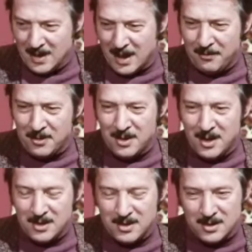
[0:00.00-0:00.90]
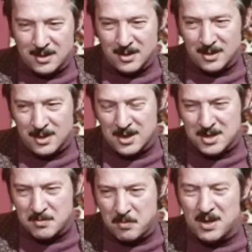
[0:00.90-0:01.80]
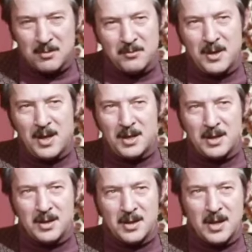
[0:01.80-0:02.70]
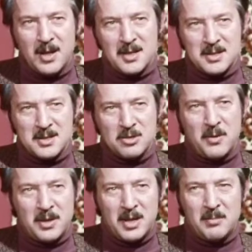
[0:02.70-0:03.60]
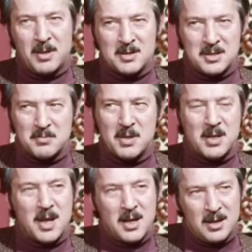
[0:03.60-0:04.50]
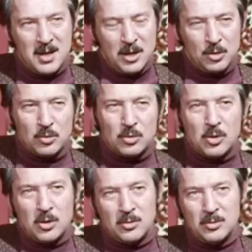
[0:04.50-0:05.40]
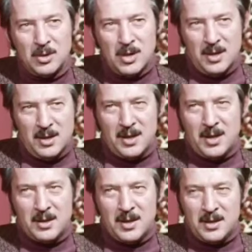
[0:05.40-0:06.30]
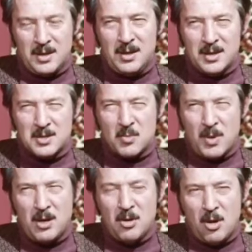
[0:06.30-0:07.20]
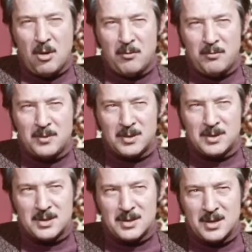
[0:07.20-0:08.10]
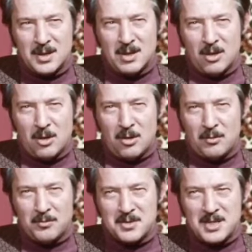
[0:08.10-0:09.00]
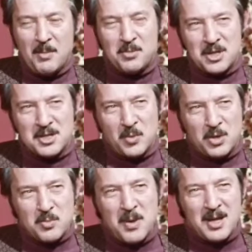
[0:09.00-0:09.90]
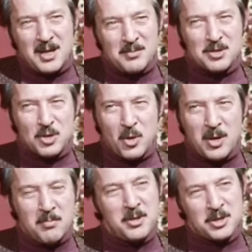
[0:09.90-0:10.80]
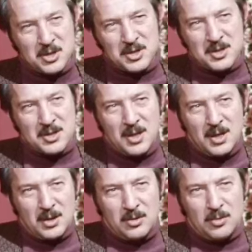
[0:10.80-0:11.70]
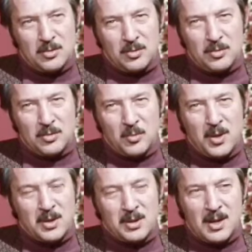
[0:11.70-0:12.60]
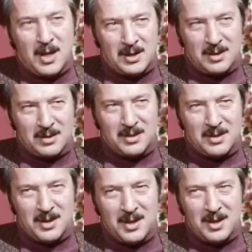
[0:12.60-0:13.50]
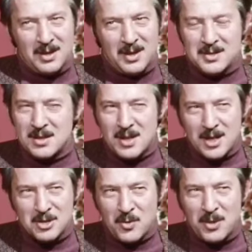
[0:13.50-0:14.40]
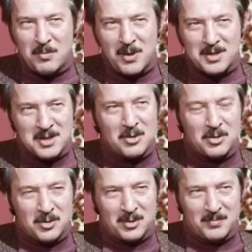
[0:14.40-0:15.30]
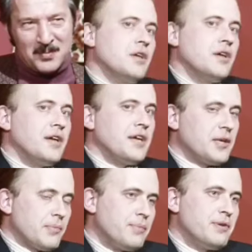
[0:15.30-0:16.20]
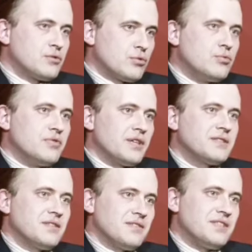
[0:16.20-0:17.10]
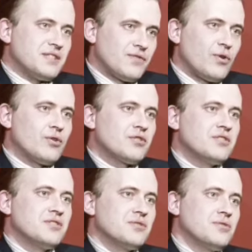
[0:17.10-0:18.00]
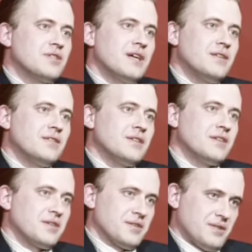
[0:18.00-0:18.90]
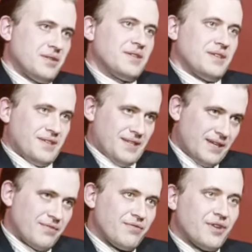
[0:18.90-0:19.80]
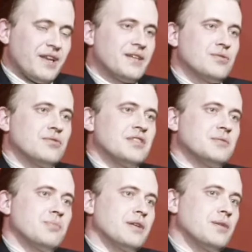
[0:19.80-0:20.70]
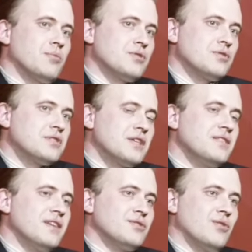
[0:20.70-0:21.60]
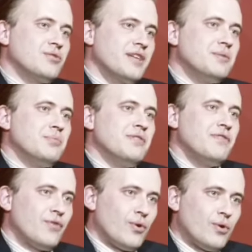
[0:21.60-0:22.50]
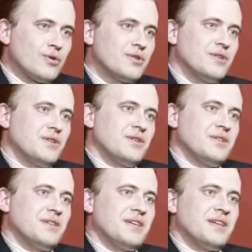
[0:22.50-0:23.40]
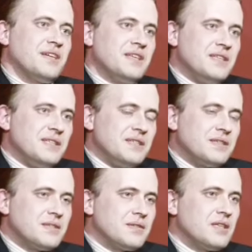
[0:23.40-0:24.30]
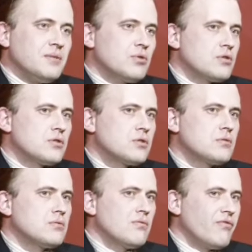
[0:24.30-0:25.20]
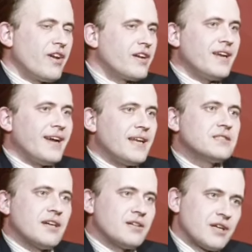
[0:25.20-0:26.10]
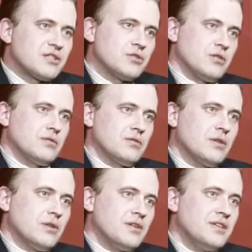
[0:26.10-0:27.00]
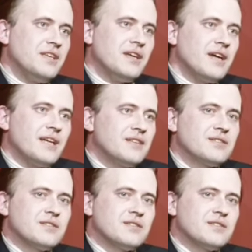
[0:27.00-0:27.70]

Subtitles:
After that, his bitter feeling against Soviet grandmasters began to grow, and I think that's one of subjects which make him so ambitious to win the title. He doesn't like Soviet players at all. It may be true that these 4 losses to Tal have led to this, but I want to say that already before he was very anti-Russian. He had